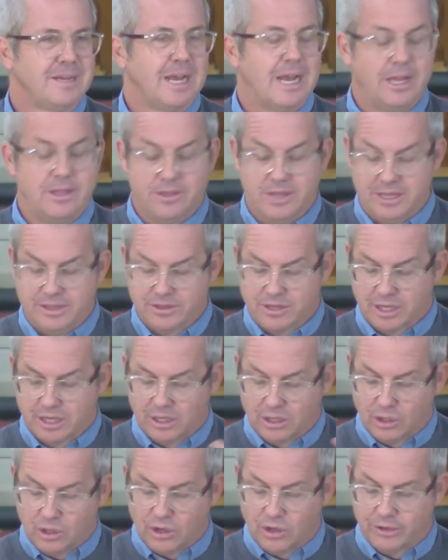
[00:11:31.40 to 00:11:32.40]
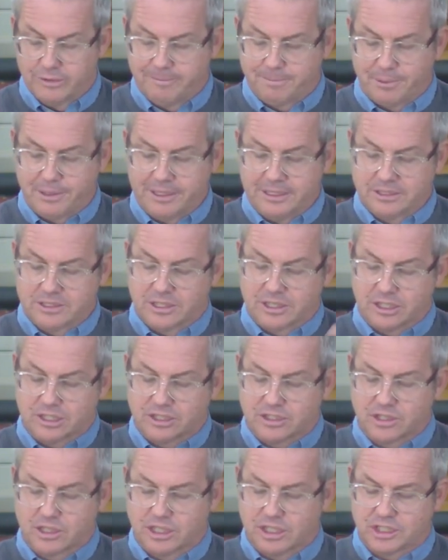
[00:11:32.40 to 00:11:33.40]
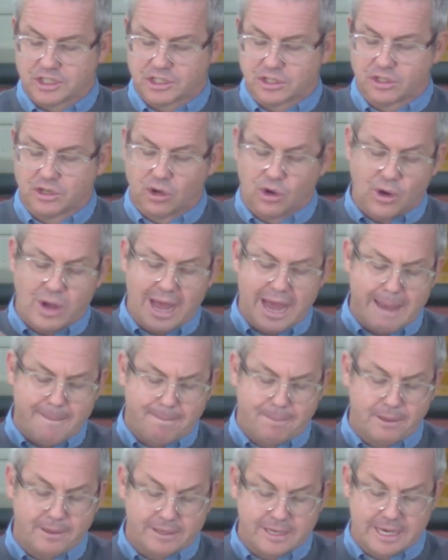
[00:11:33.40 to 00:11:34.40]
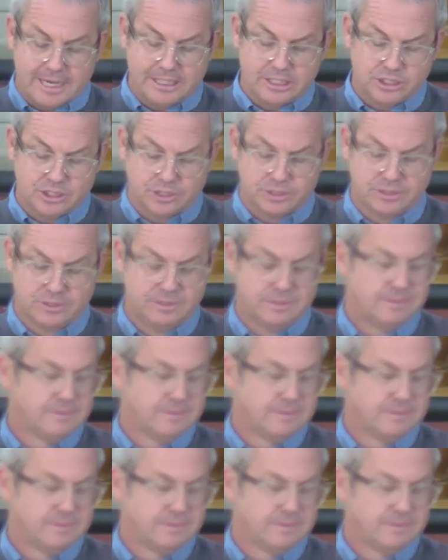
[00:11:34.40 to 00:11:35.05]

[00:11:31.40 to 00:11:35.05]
and then the Lord brings an assertion or application.